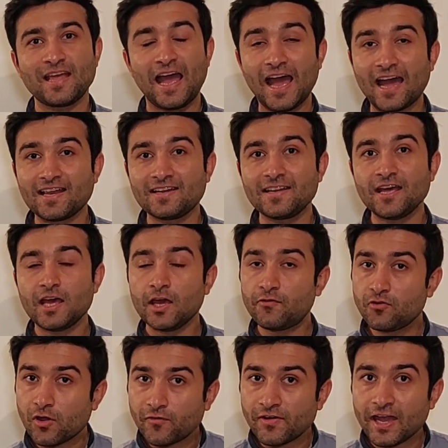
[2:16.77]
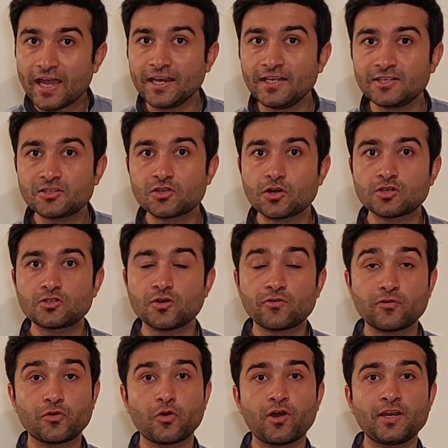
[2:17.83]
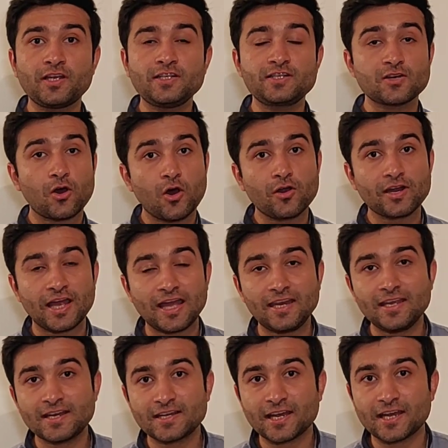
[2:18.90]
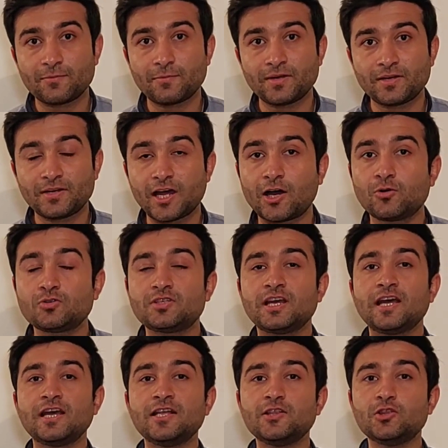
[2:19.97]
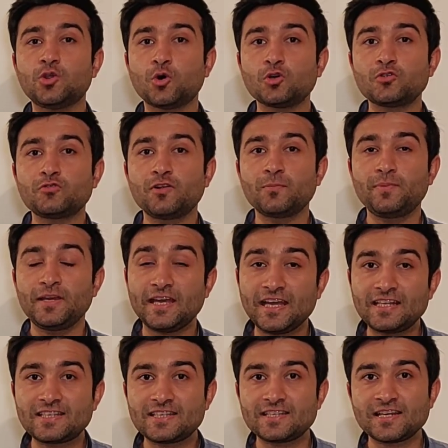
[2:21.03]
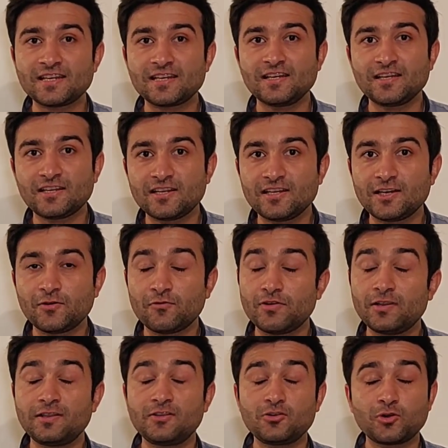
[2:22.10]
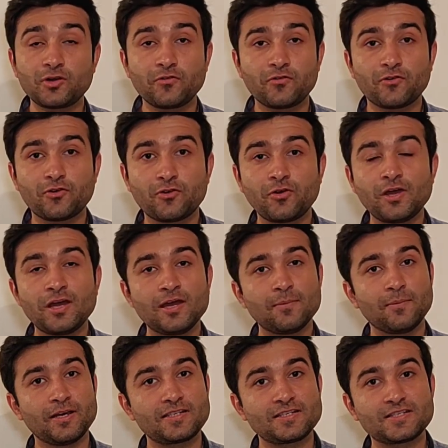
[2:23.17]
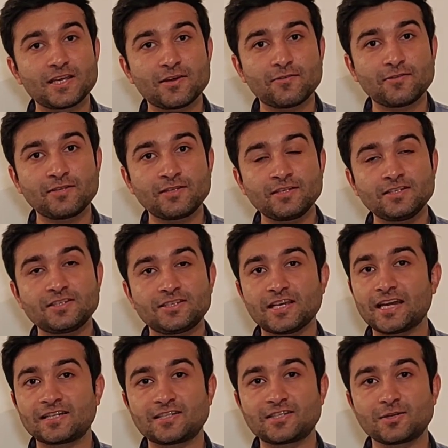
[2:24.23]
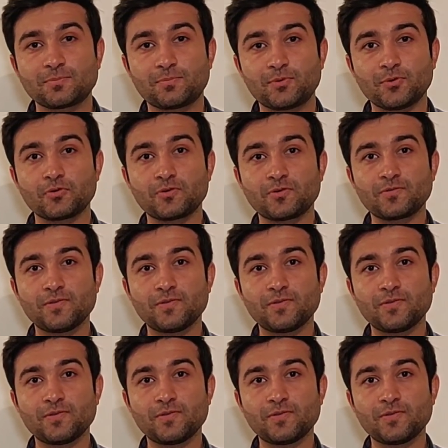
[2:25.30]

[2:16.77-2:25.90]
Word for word: And if you have any sorts of queries or any academic doubts, those will be instantly cleared with 24 by 7 chat support.